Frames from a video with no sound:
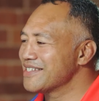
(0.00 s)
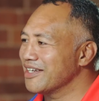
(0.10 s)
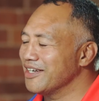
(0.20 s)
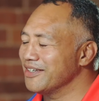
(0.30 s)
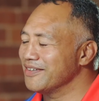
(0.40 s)

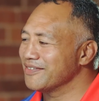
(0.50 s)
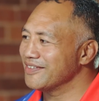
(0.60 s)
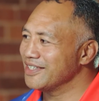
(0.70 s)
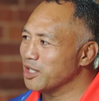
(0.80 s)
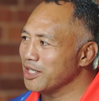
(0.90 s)
So,
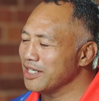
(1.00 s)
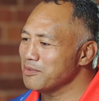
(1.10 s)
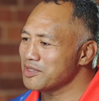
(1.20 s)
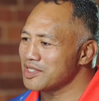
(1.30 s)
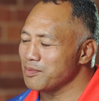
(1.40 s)
you know, it
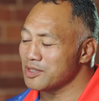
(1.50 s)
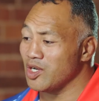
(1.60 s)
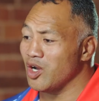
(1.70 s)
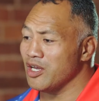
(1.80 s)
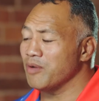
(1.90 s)
was
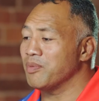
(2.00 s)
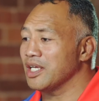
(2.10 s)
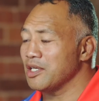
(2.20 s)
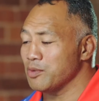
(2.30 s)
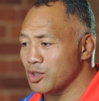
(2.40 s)

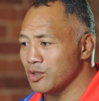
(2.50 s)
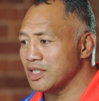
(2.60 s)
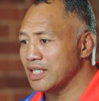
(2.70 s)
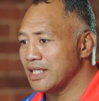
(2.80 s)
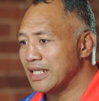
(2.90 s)
eye-opening, it was
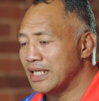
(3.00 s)
good.